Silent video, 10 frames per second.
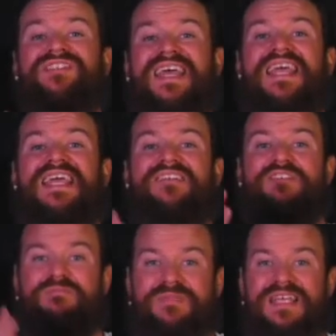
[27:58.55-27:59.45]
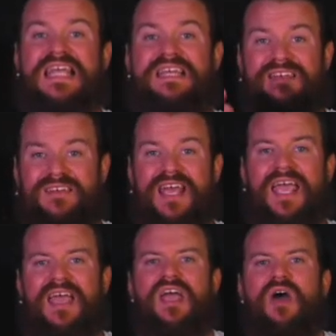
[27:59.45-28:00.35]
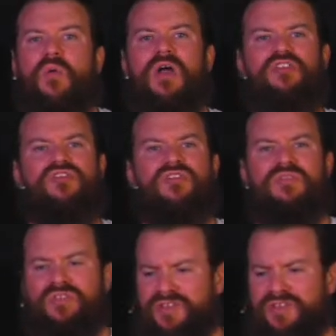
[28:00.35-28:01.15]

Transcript: saying to me today? We're not just